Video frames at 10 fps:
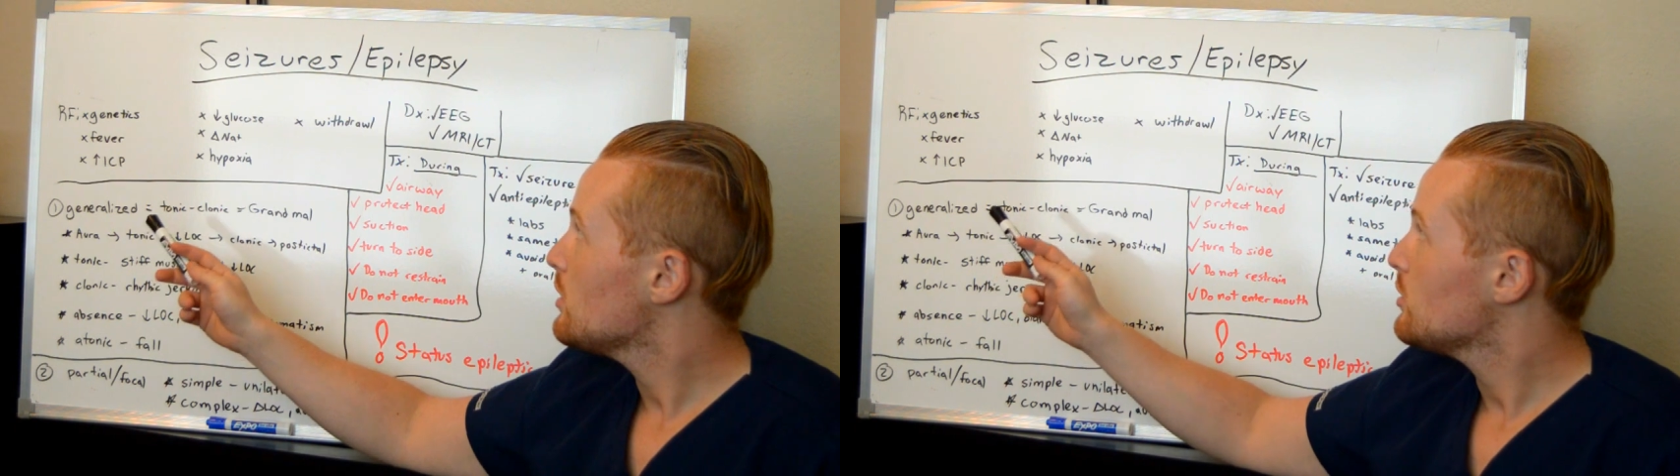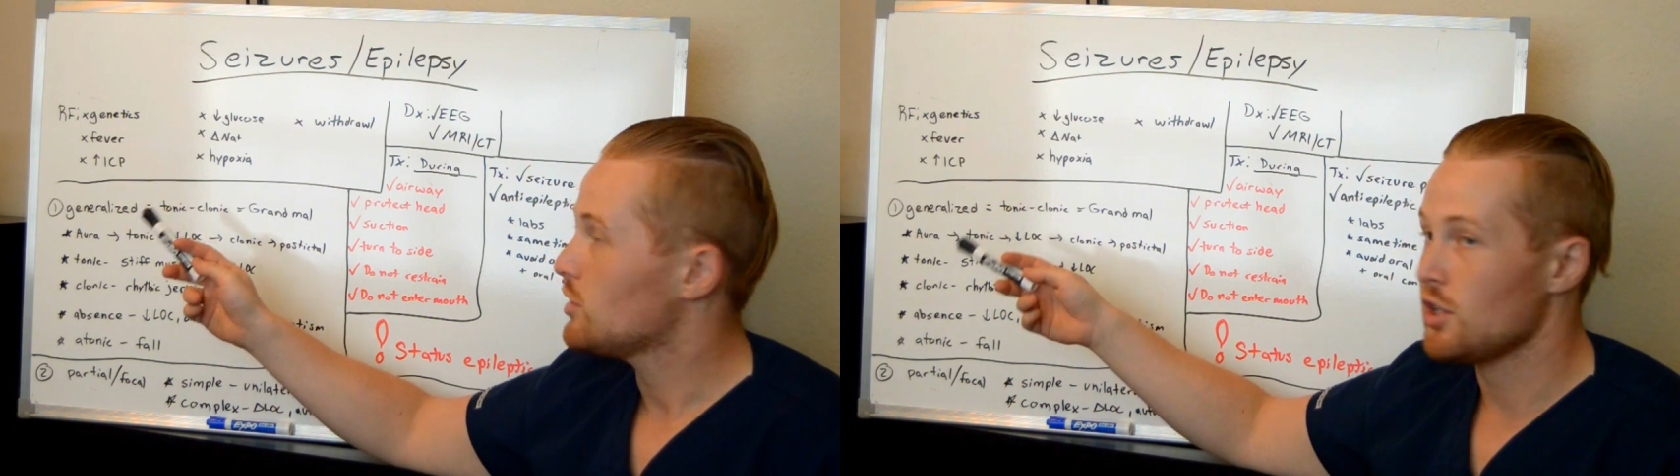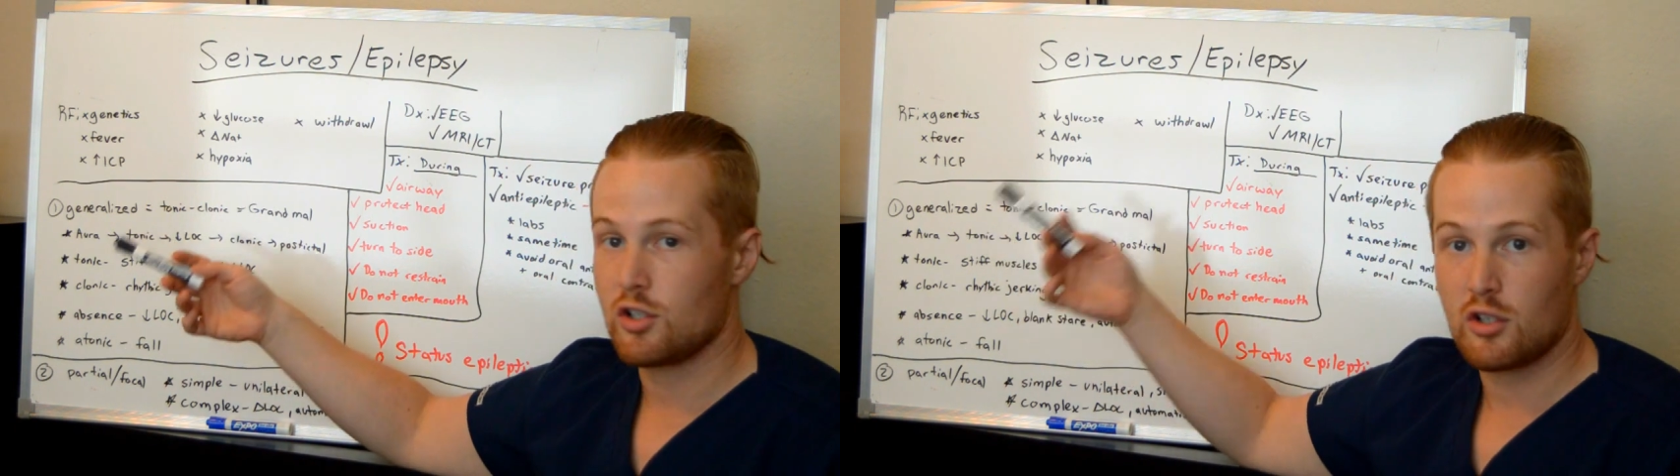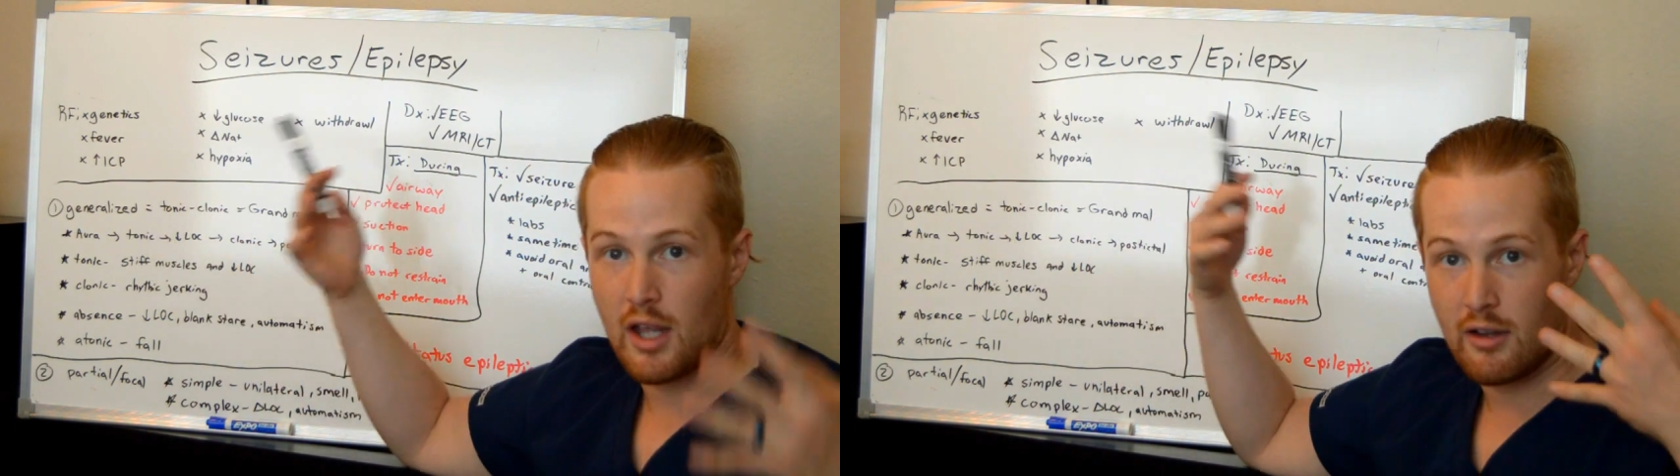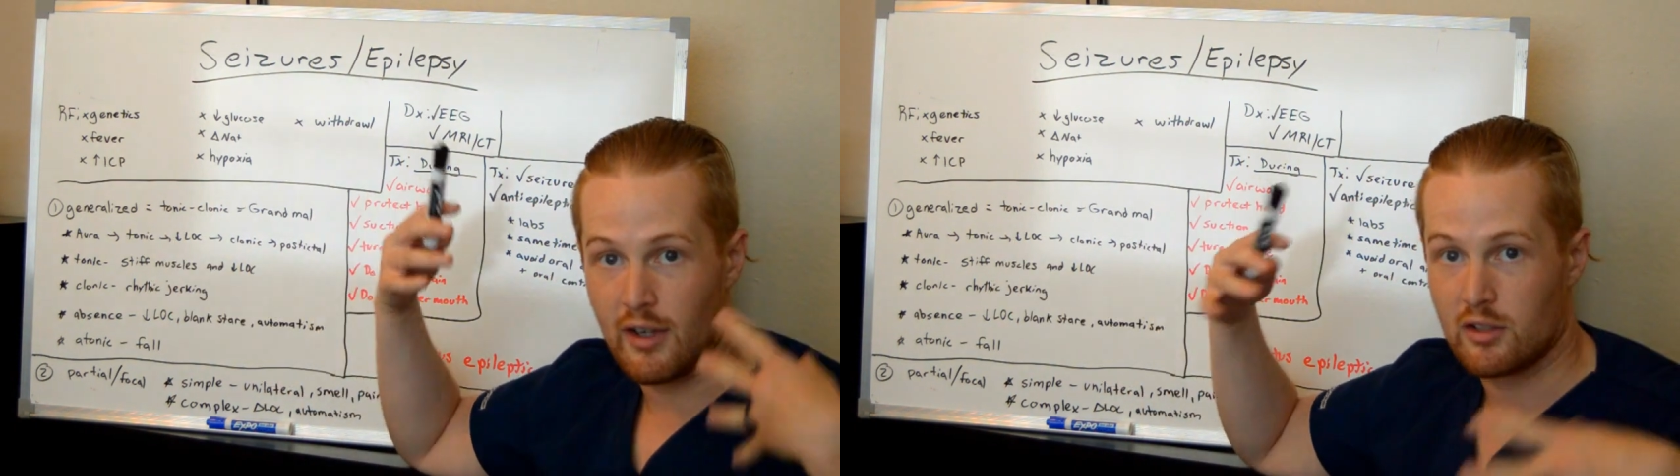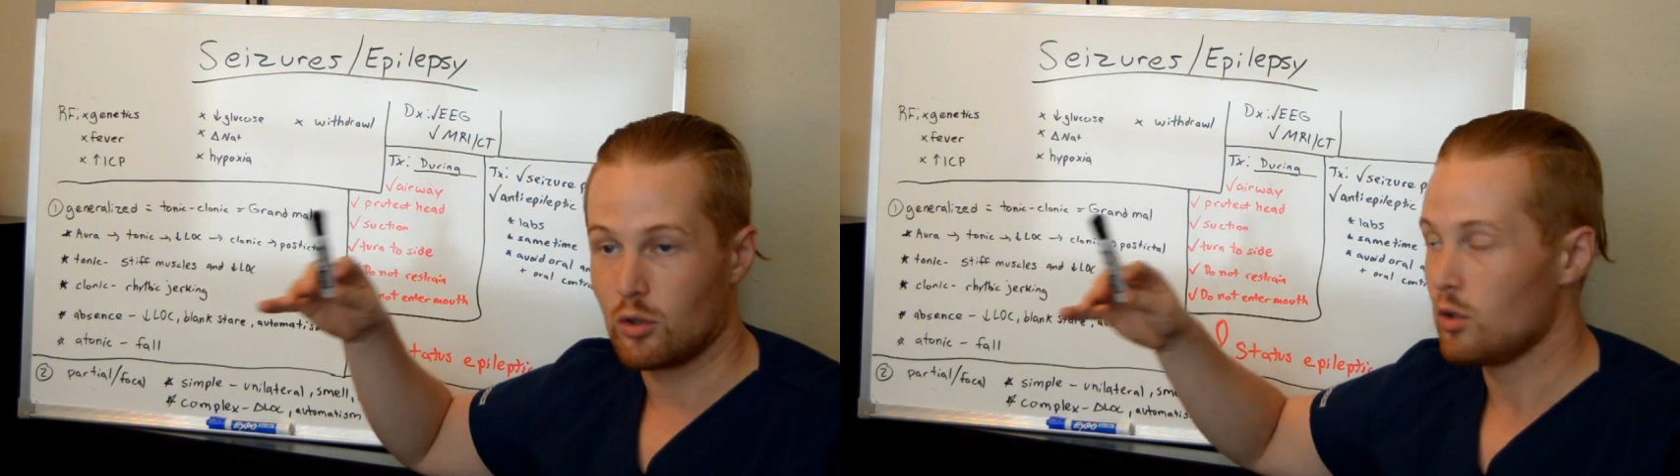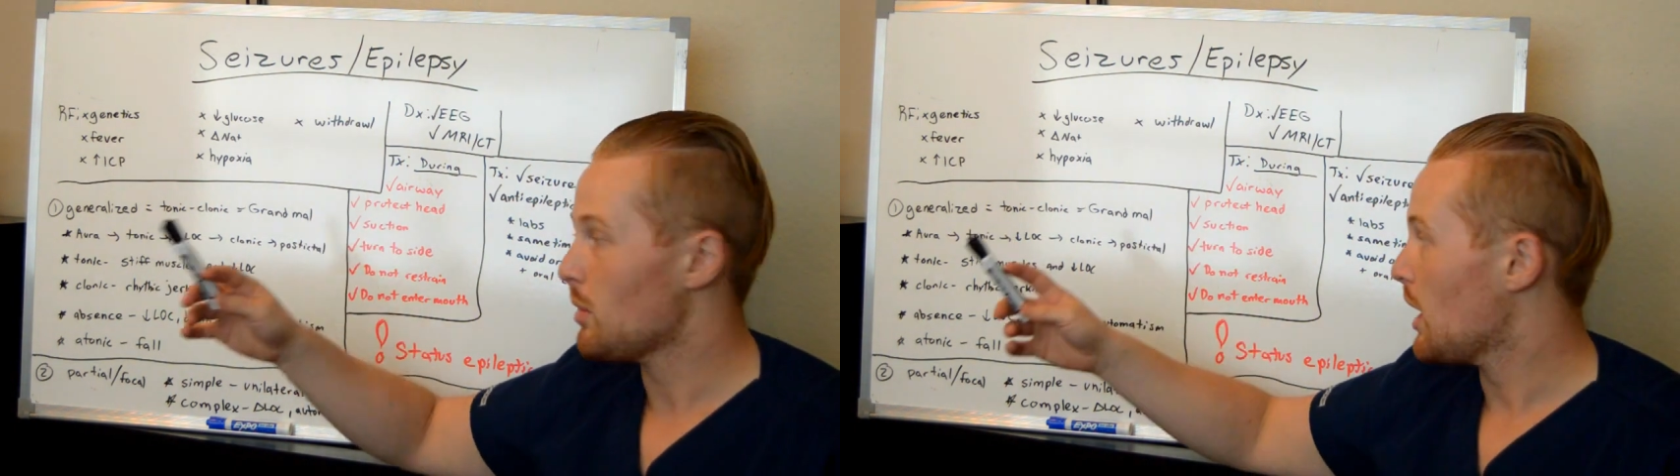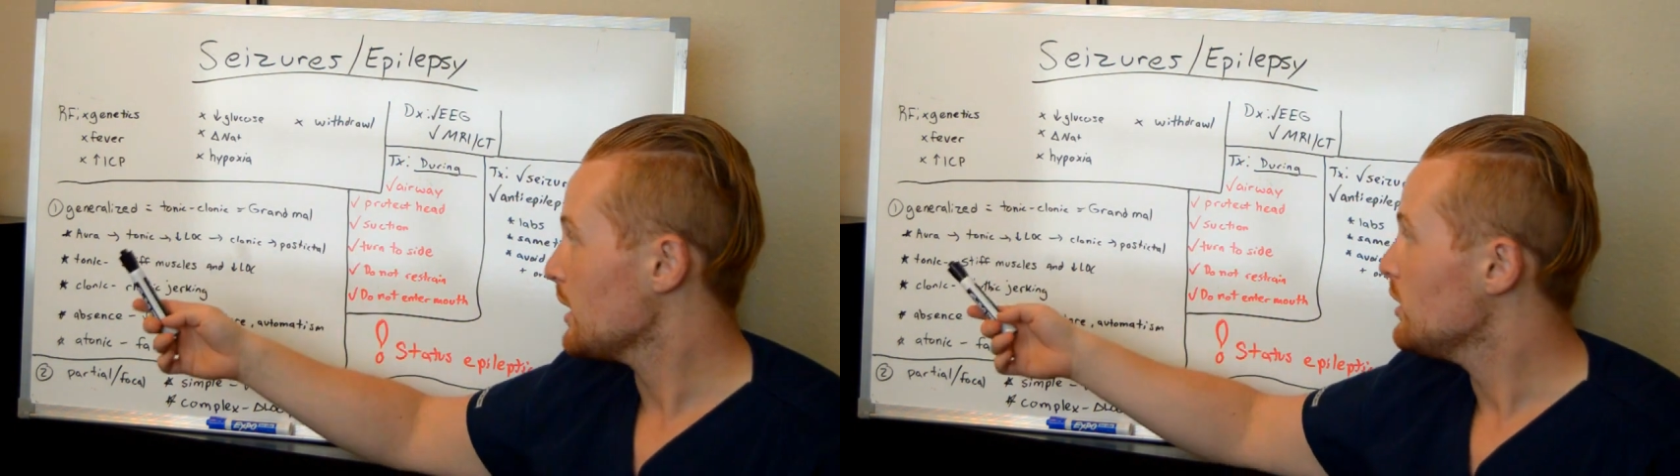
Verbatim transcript: seizure that affects the whole body,